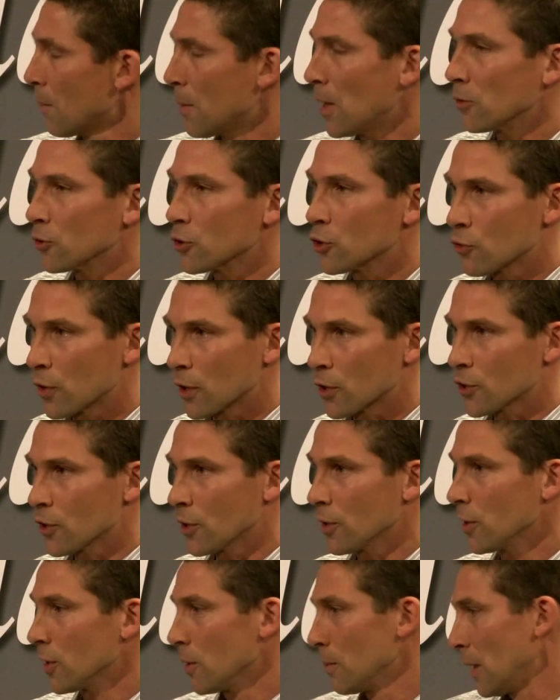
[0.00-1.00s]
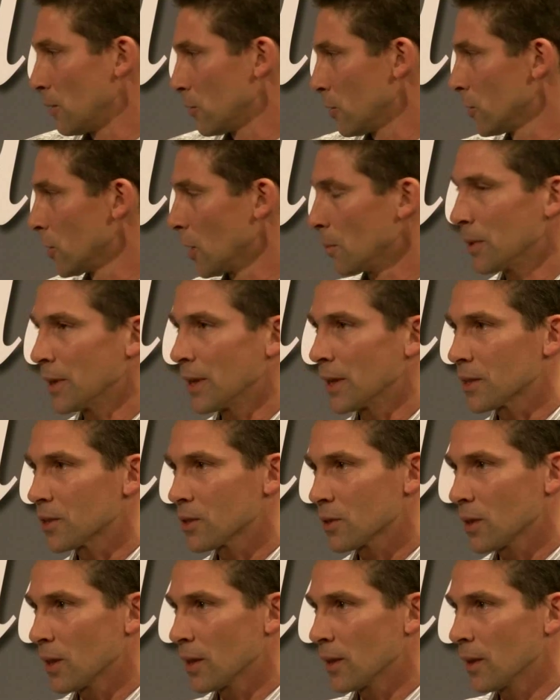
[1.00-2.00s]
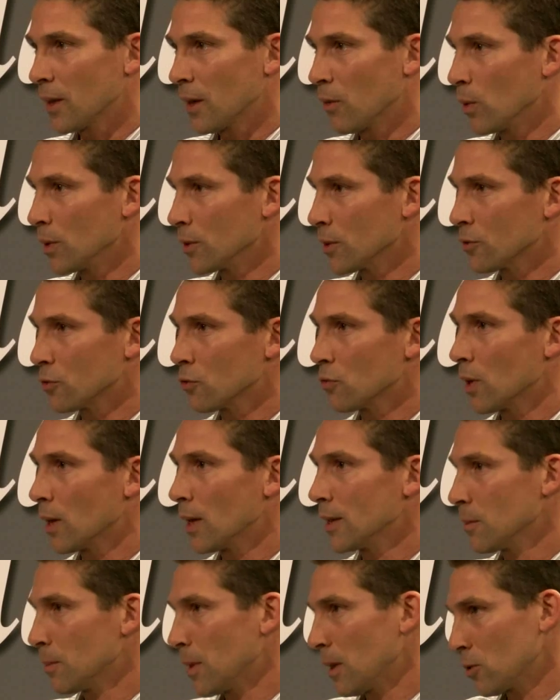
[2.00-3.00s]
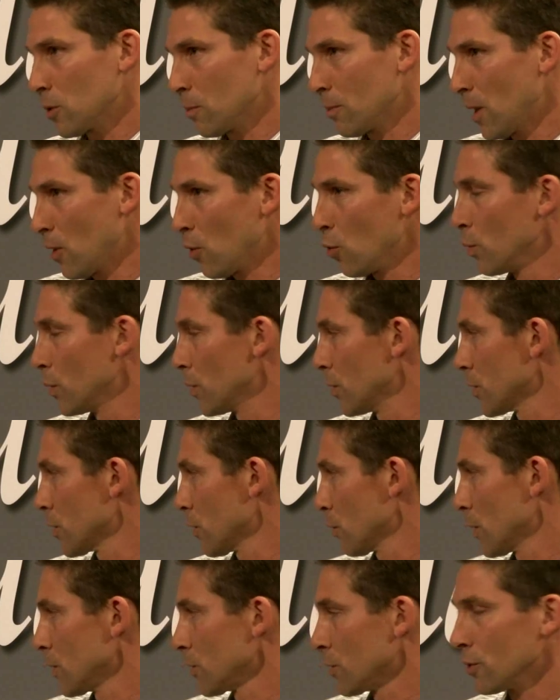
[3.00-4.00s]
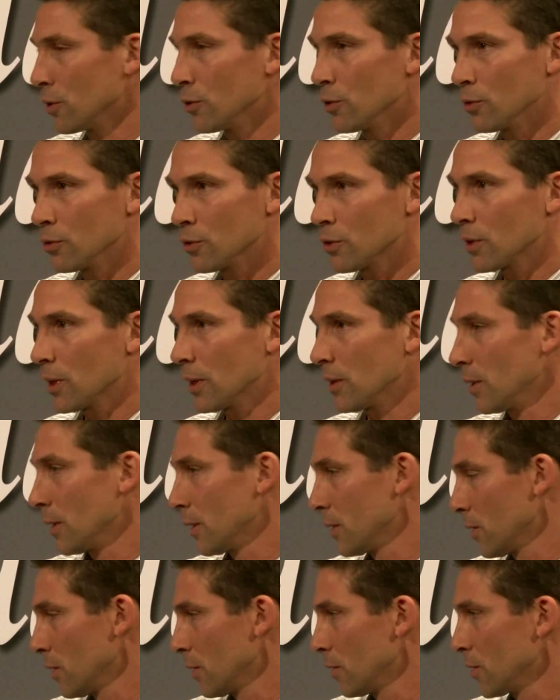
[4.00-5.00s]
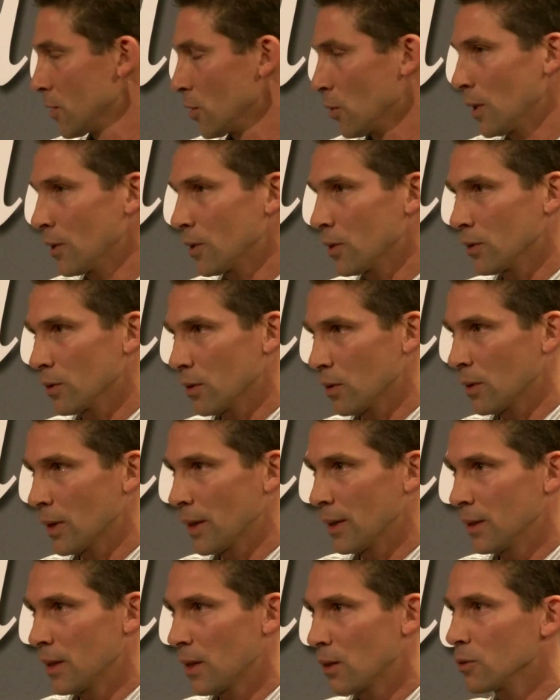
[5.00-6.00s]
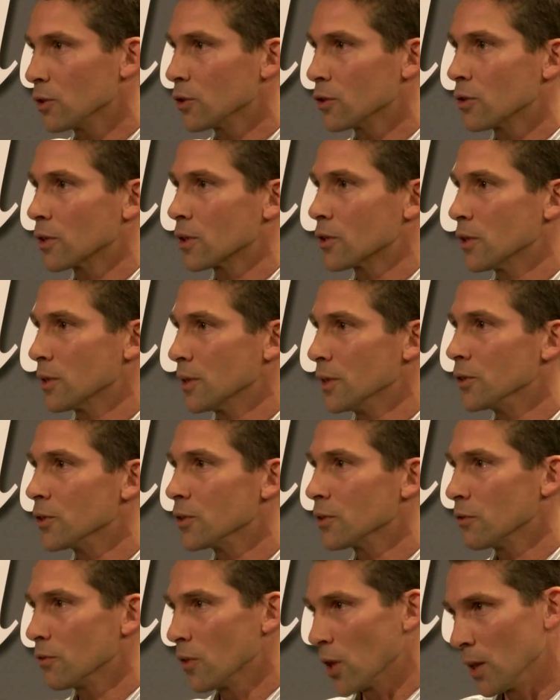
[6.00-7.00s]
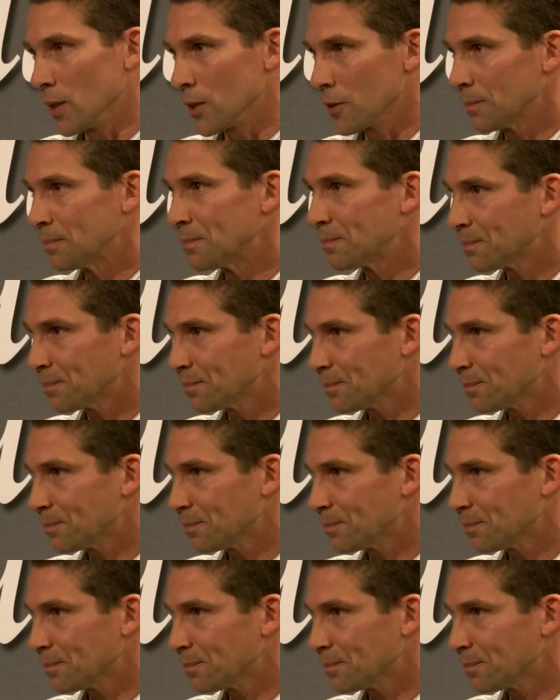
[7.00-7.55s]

About the structure, about the topics I wanted to write, about the power words I want to use, and so I thought, okay, now the structure is right.